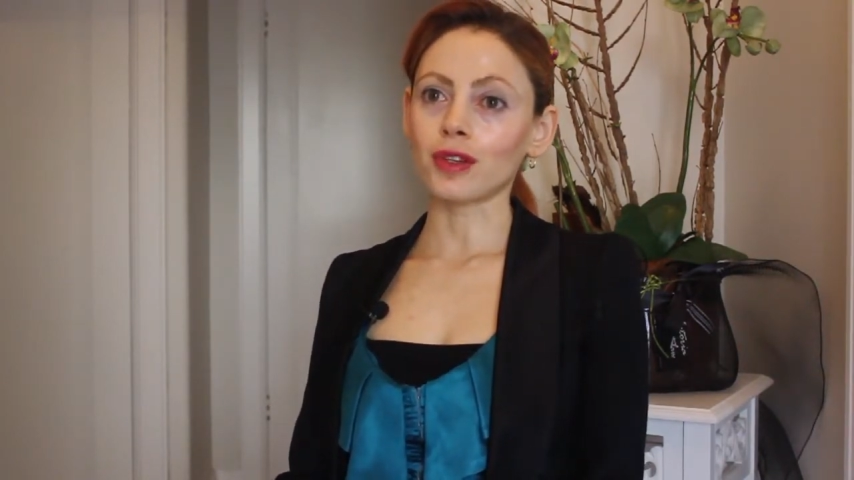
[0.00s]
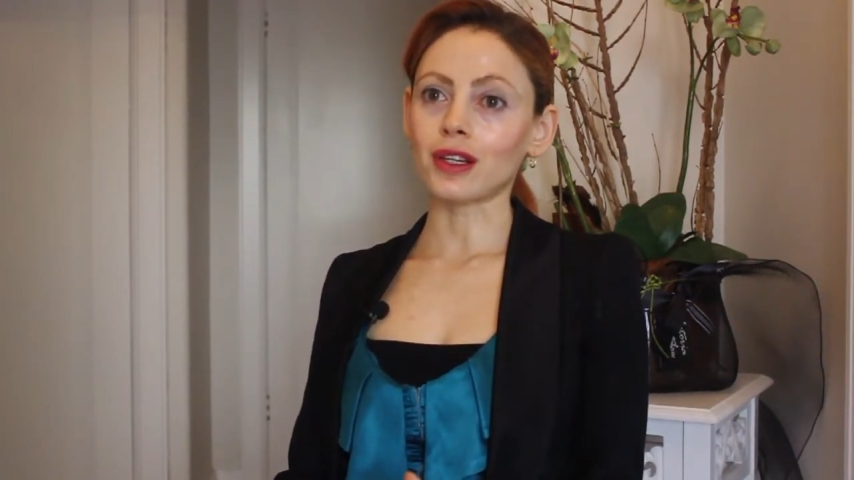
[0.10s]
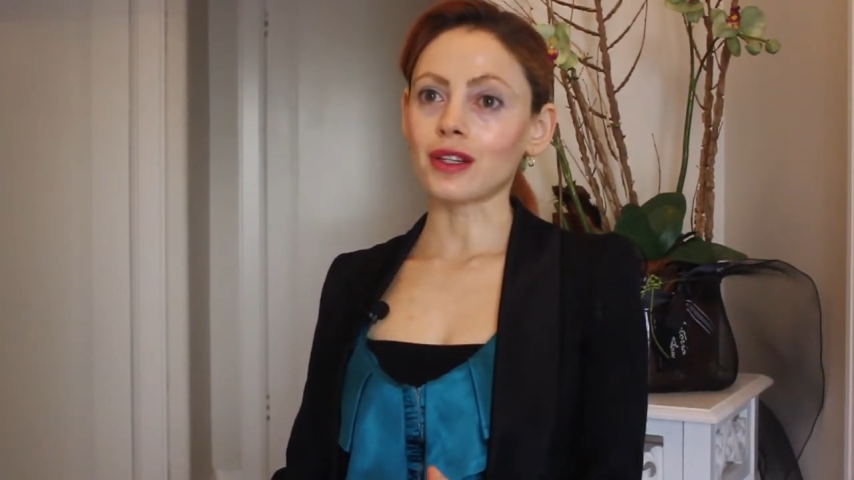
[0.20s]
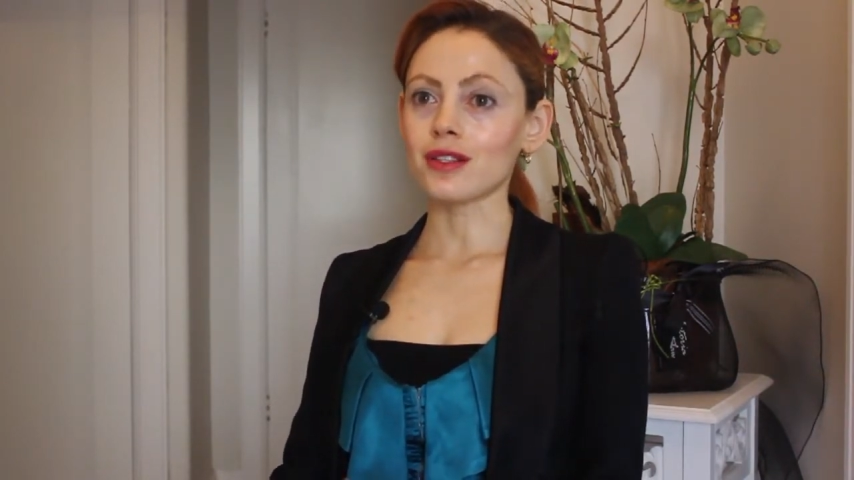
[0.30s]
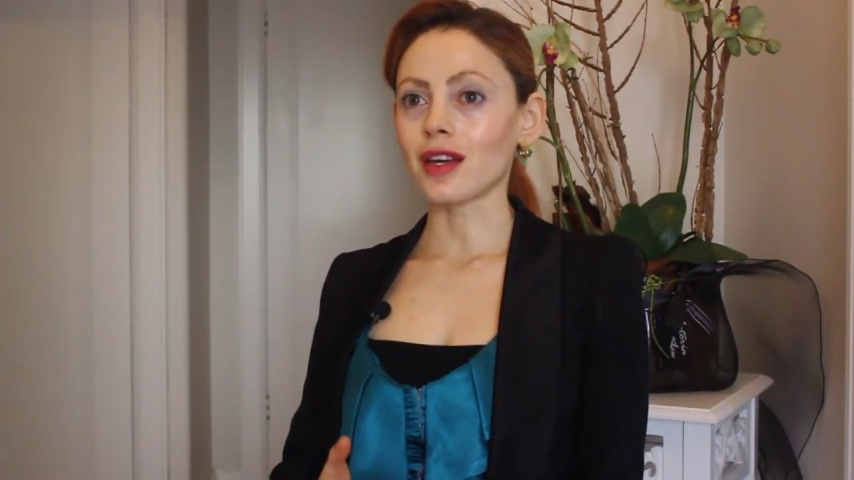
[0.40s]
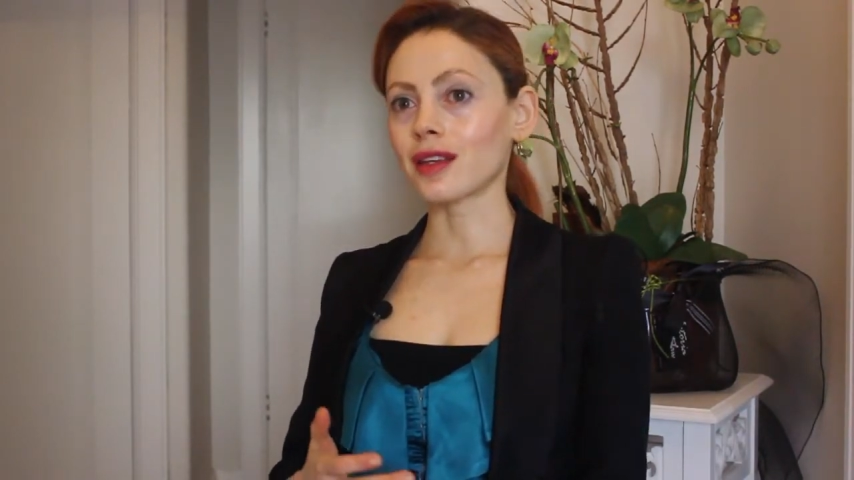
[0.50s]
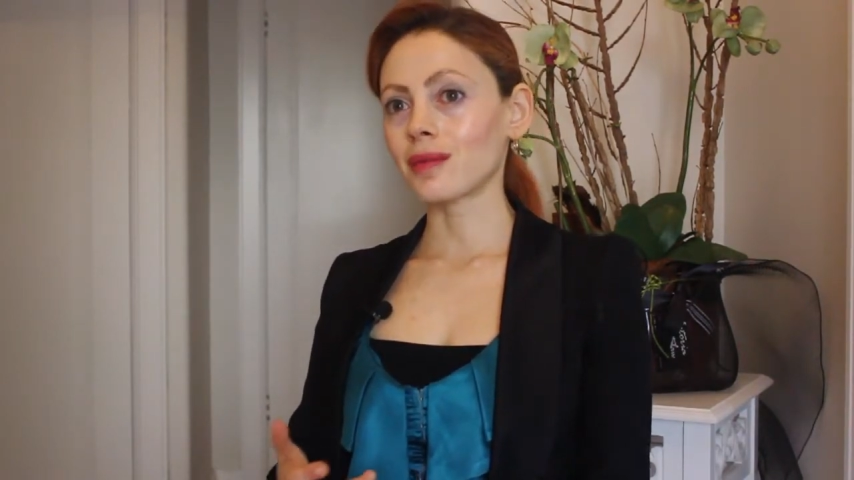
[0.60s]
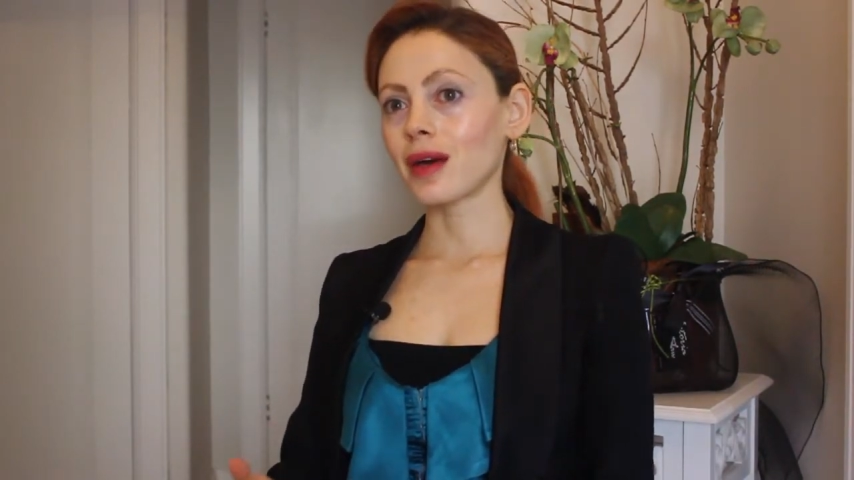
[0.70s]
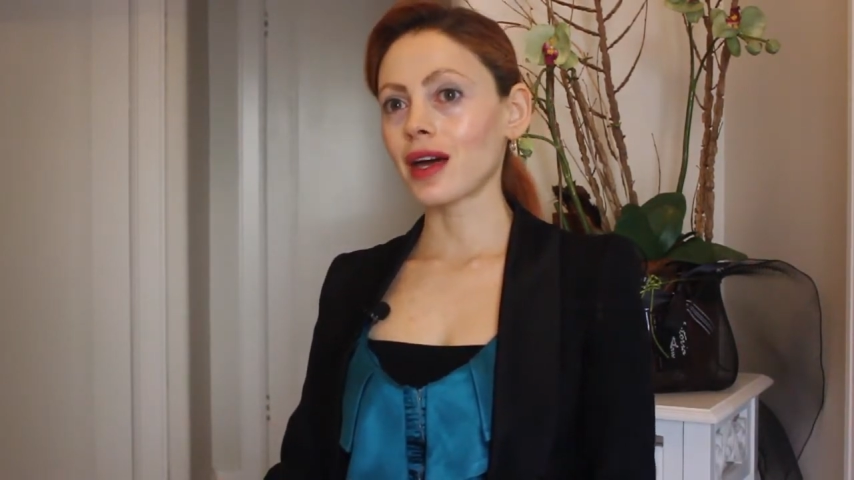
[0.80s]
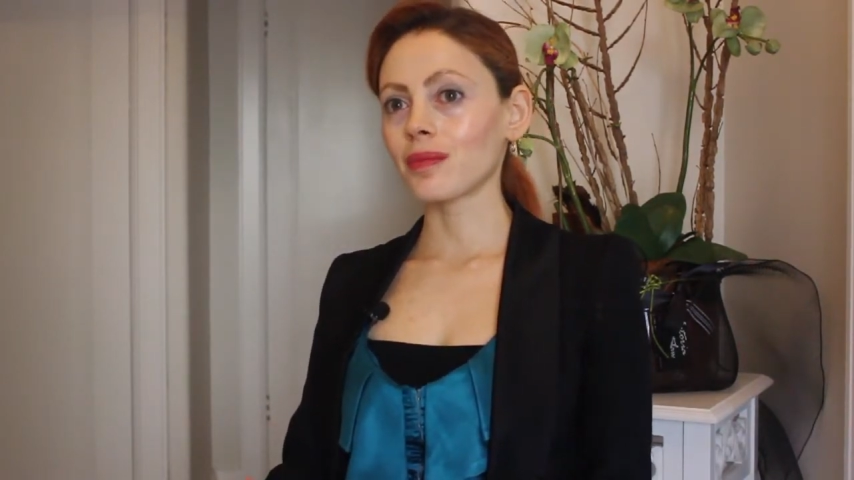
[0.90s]
you've got to take
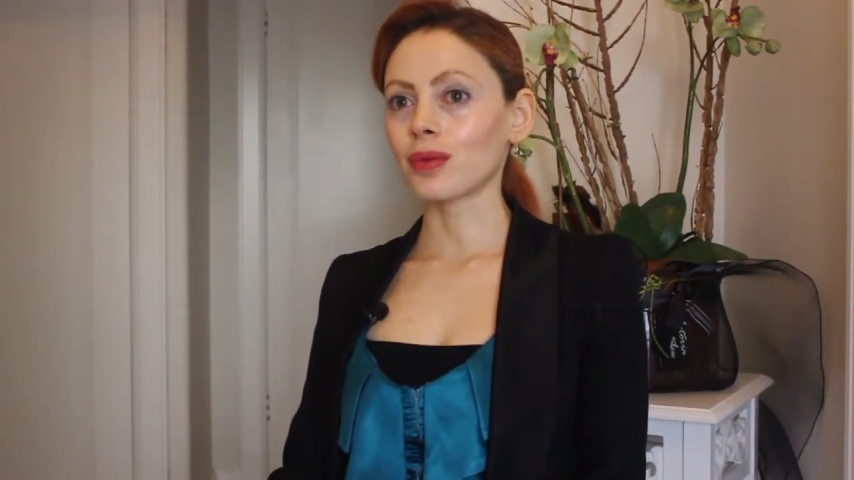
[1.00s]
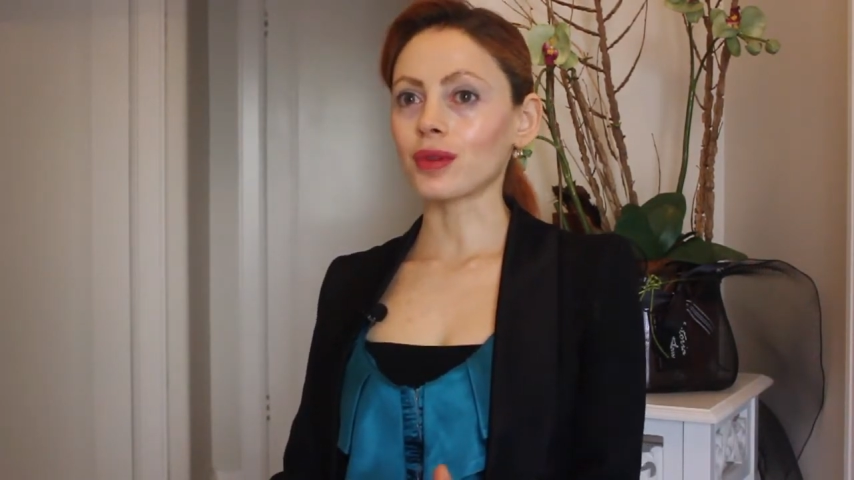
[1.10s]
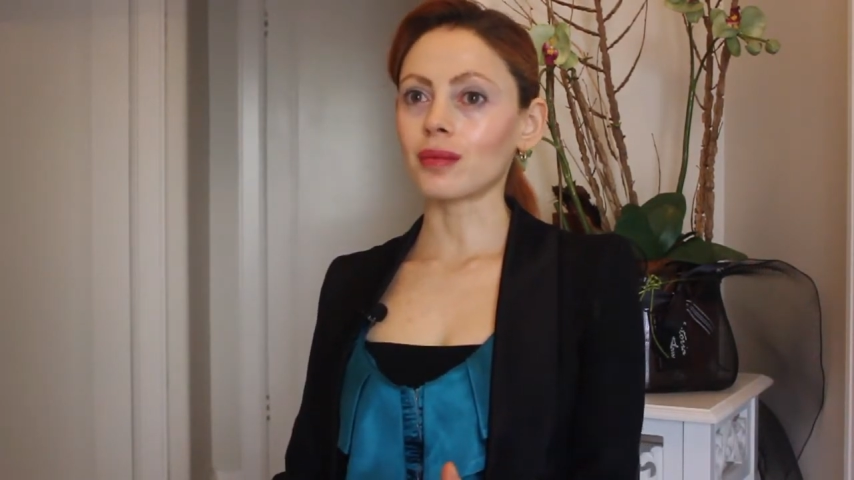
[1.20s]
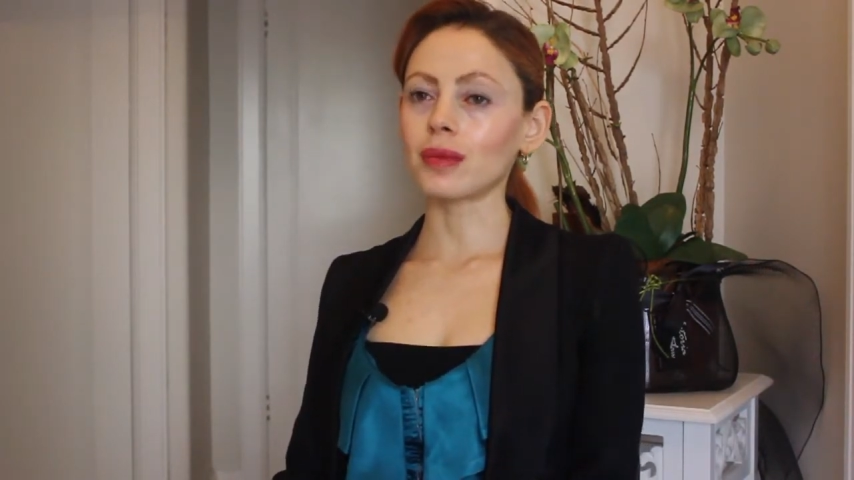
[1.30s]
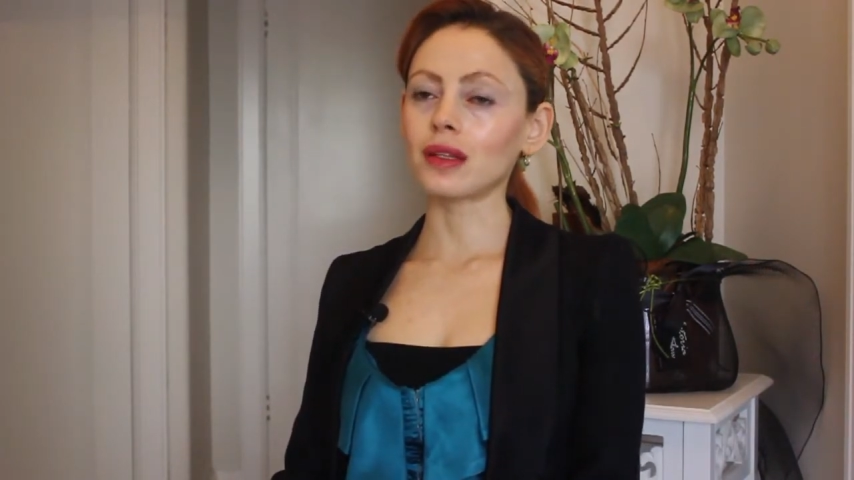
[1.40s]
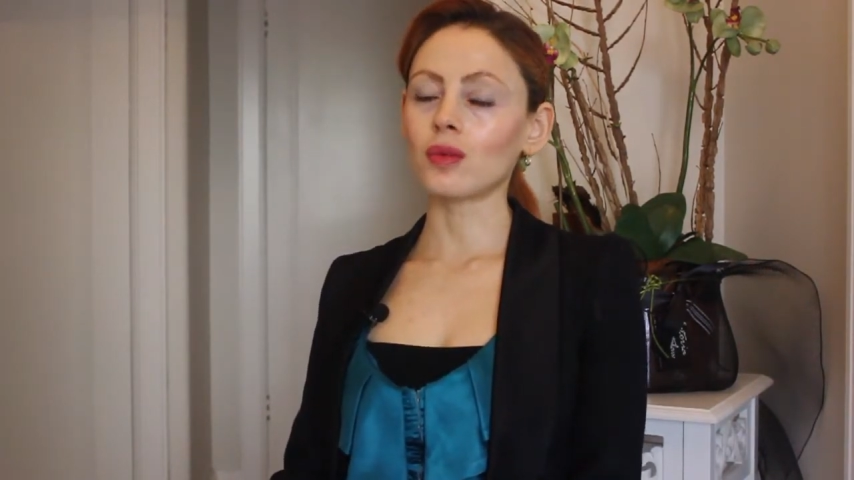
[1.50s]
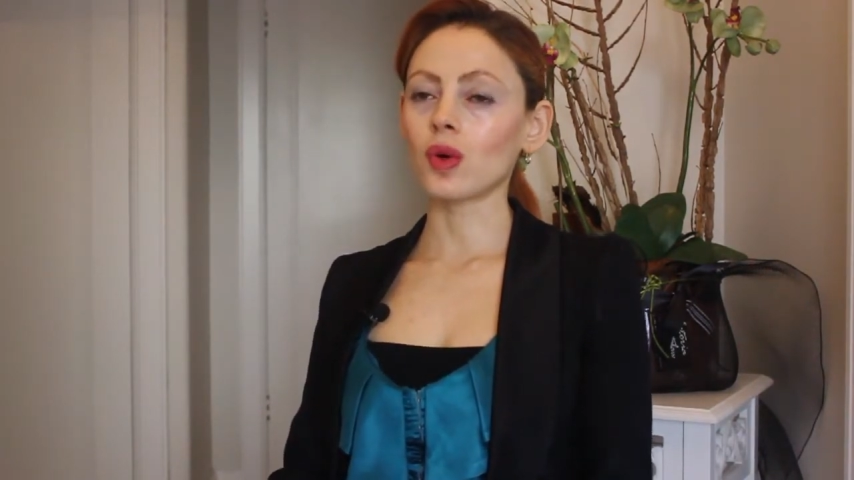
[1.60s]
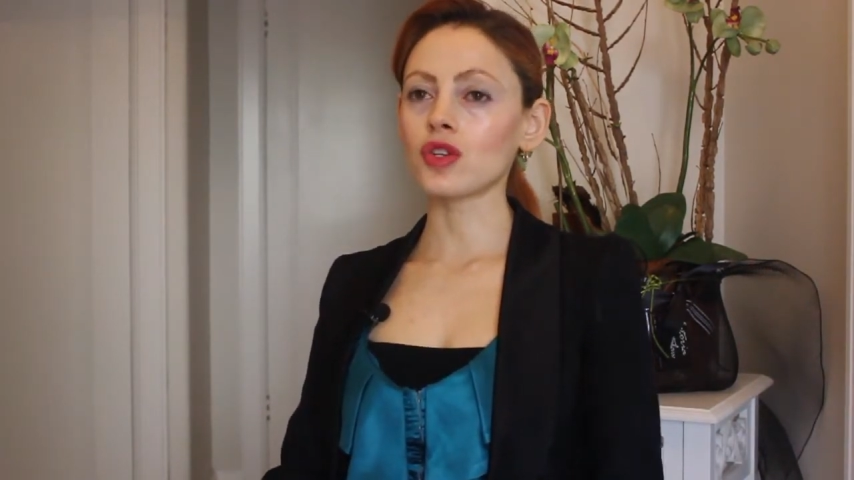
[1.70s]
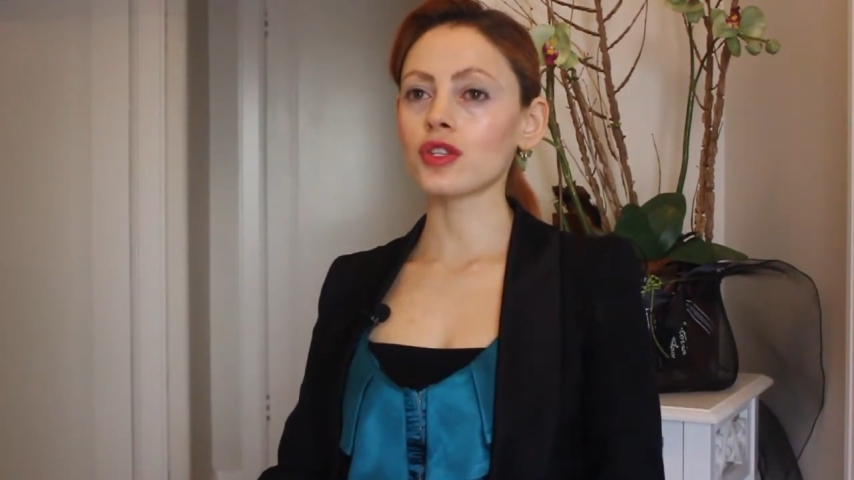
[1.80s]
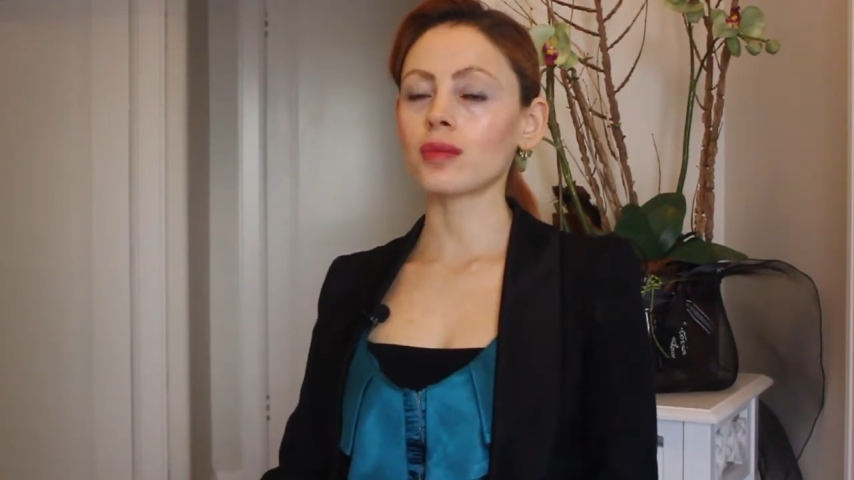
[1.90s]
them out, put them in,
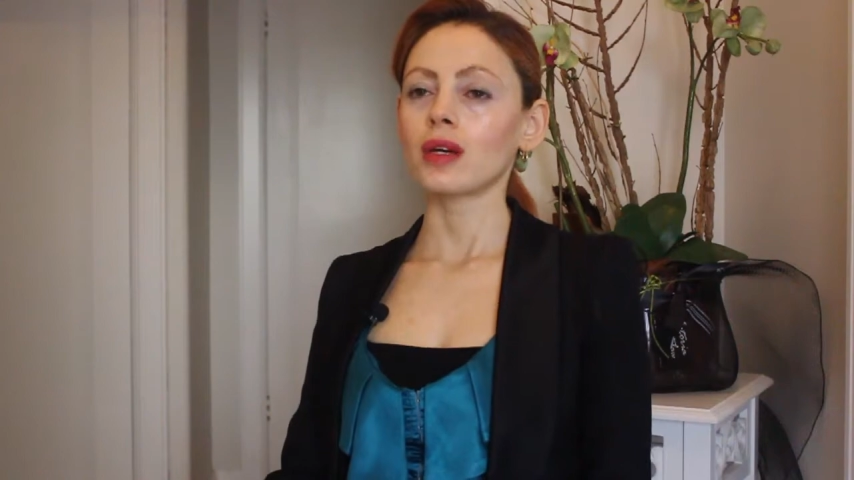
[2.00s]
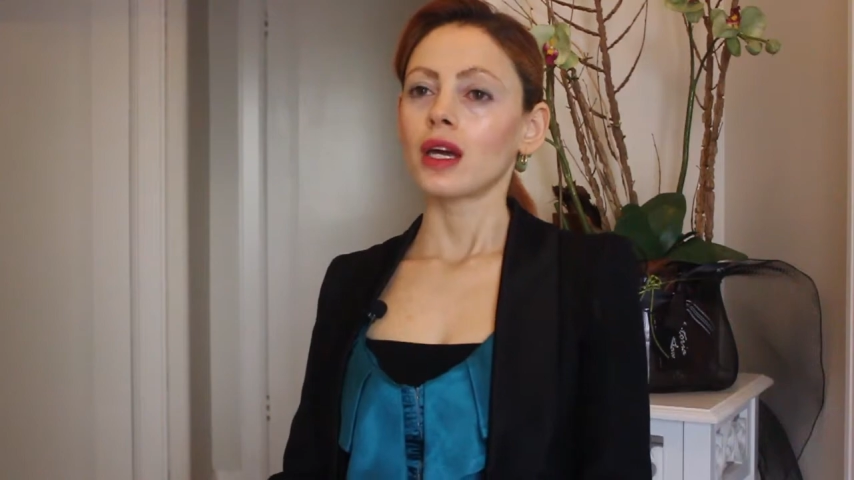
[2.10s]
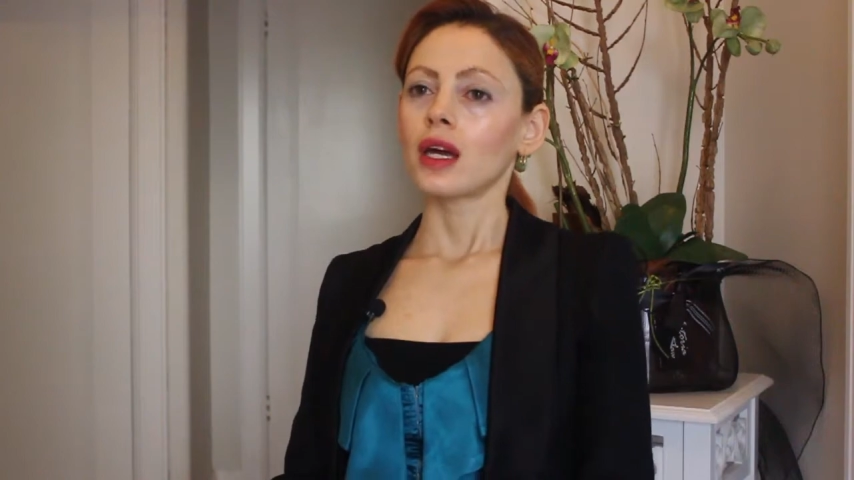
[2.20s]
wash them.